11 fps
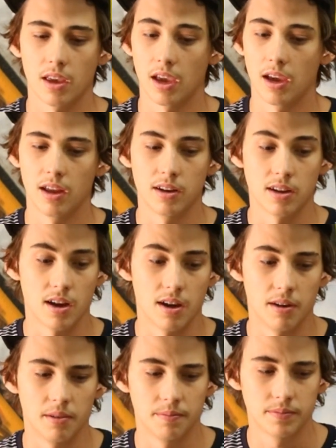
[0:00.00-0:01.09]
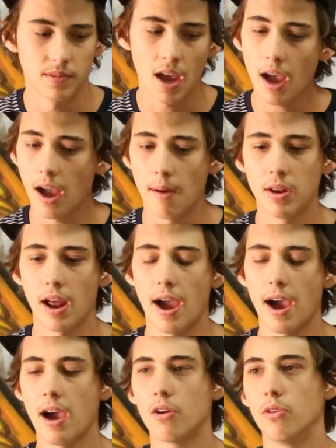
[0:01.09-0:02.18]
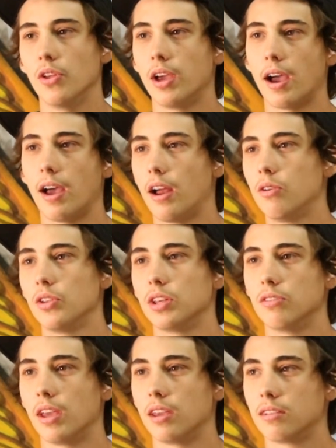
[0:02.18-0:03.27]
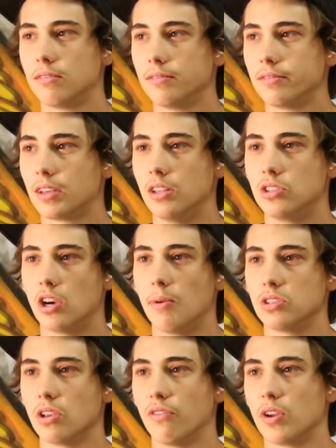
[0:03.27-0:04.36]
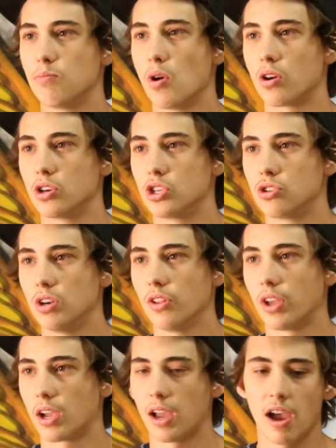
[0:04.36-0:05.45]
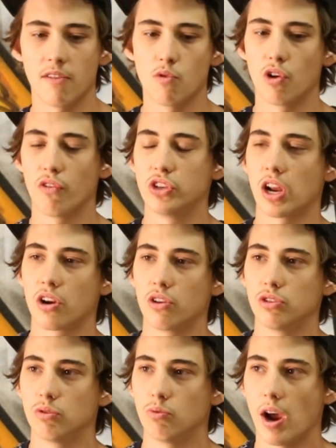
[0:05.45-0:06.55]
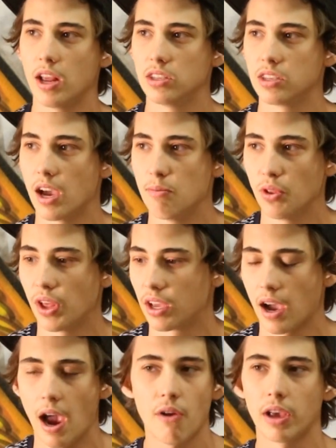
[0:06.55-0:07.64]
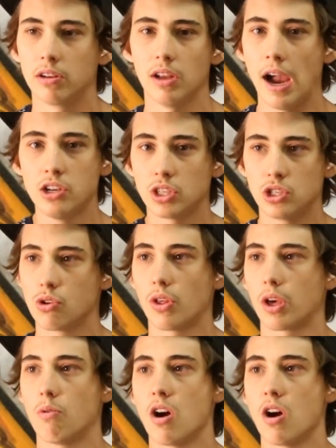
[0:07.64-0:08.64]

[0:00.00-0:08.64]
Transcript: And yeah, I mean I don't really like consider myself like Parker Street. Like I have more of a technical riding side, but like I just enjoy like